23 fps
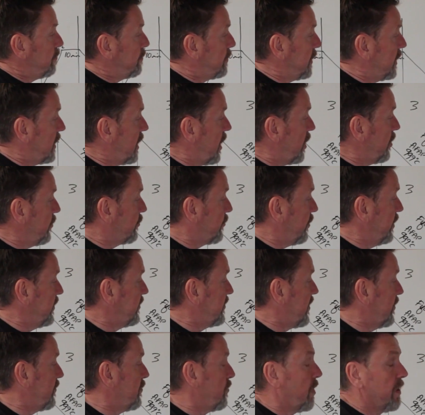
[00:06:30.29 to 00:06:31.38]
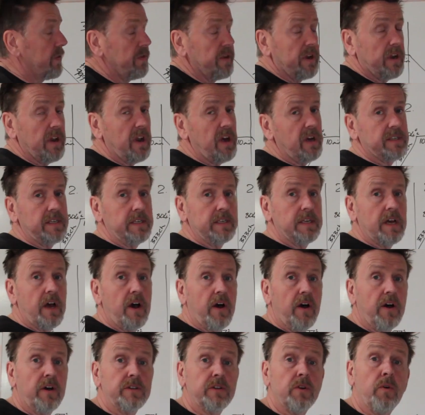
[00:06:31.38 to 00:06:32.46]
Below three seventy-one, the glass is
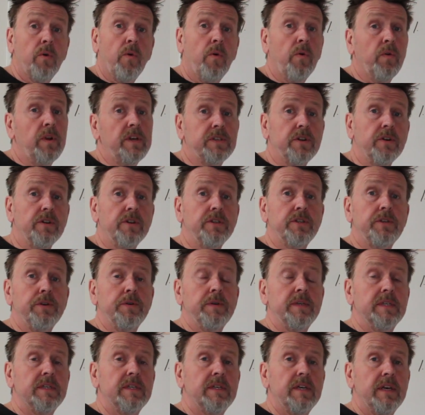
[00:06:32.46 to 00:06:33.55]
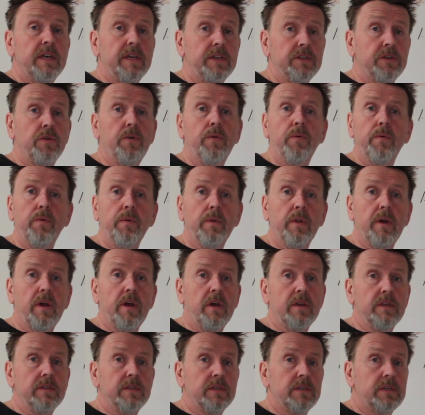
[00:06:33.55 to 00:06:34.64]
hard. All it's got to do is, is cool
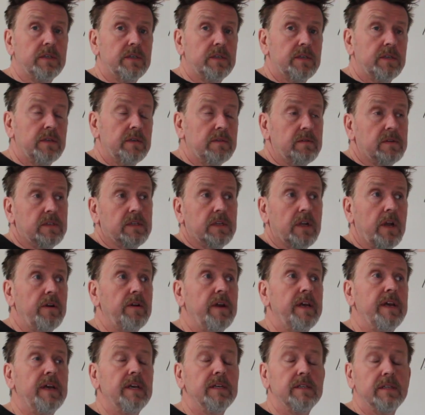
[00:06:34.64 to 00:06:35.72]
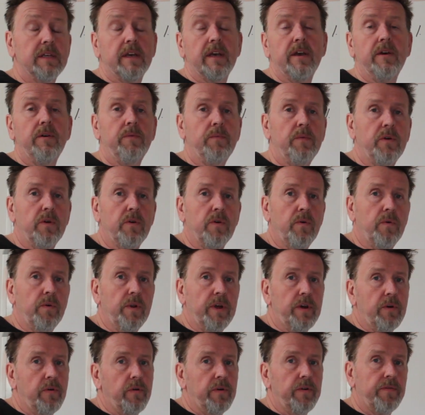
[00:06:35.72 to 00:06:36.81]
as slowly as the kiln will cool
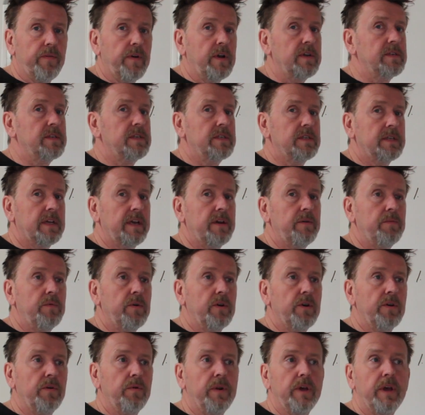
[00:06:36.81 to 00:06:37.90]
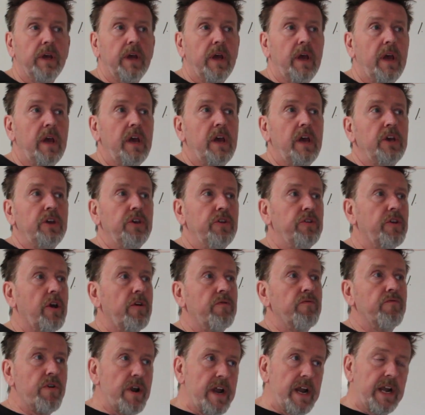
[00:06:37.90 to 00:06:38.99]
it, or as fast as the kiln will cool it. You
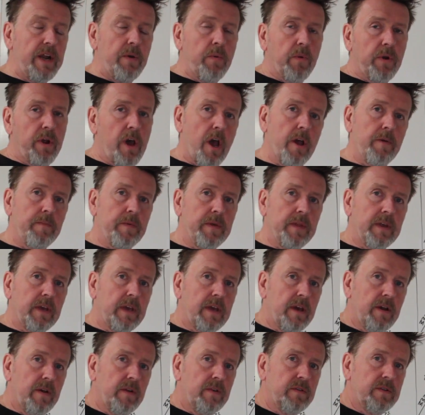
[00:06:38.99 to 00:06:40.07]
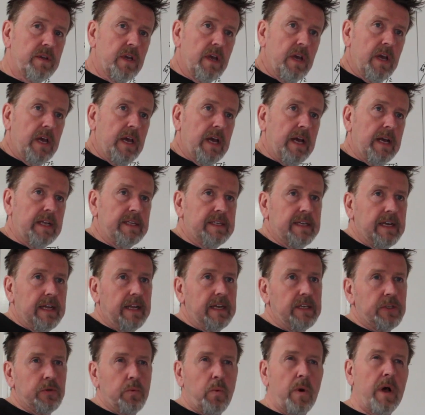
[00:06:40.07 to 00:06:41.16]
don't really want to open the kiln until
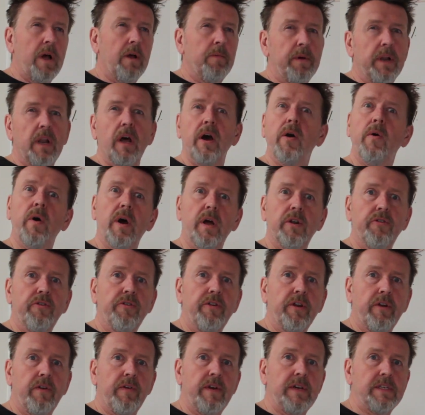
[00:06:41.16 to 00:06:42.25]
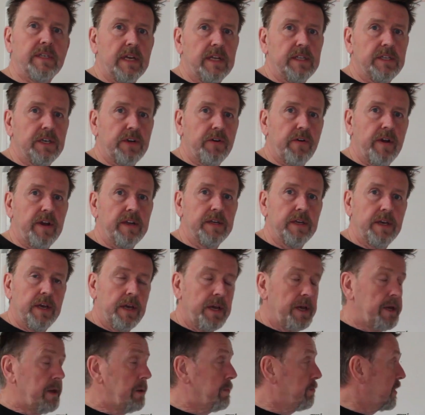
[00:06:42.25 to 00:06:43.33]
it's well below one hundred degrees centigrade.
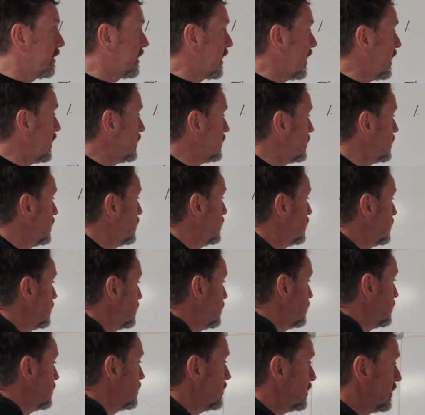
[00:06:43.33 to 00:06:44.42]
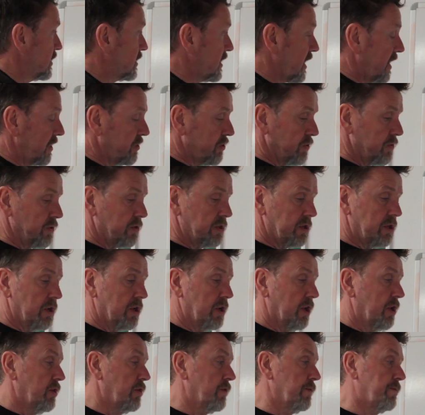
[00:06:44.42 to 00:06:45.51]
But that's the schedules.
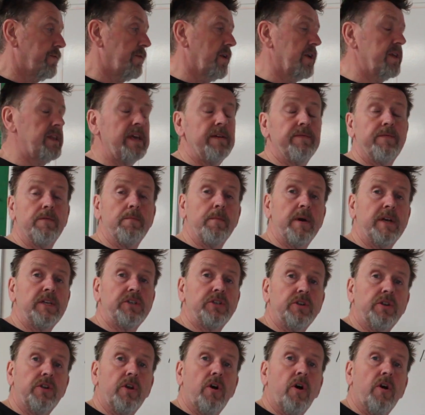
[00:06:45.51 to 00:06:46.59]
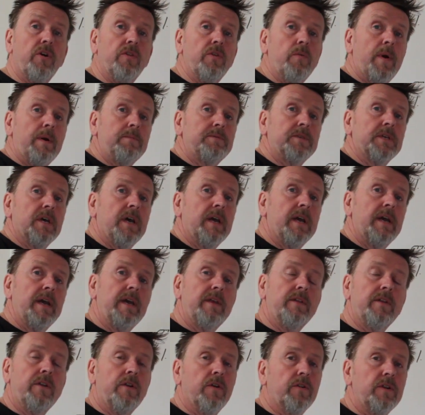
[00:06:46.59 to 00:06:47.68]
You'll find the information on the website
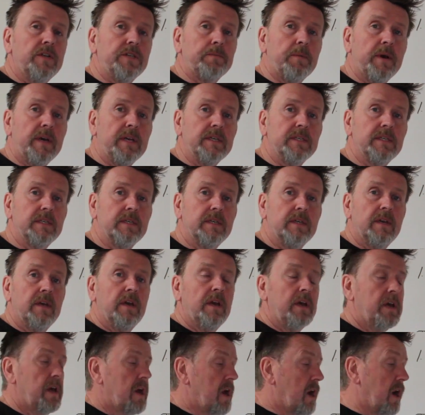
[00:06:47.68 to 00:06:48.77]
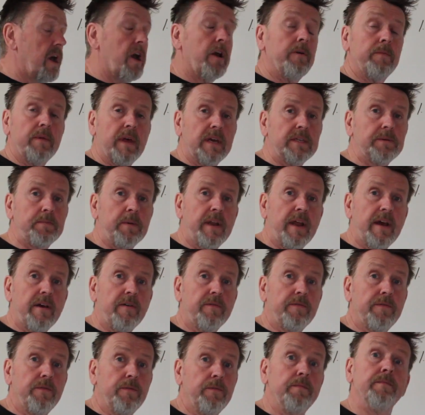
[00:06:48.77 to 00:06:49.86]
in the knowledge base. I hope that's been
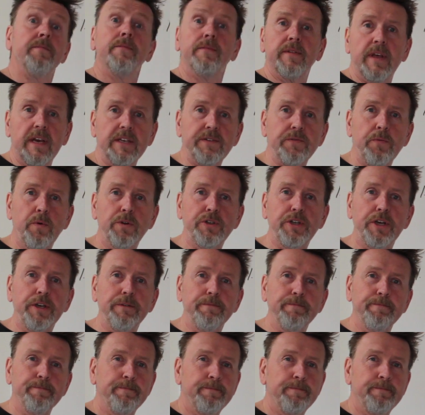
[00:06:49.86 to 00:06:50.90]
helpful. Thanks for watching.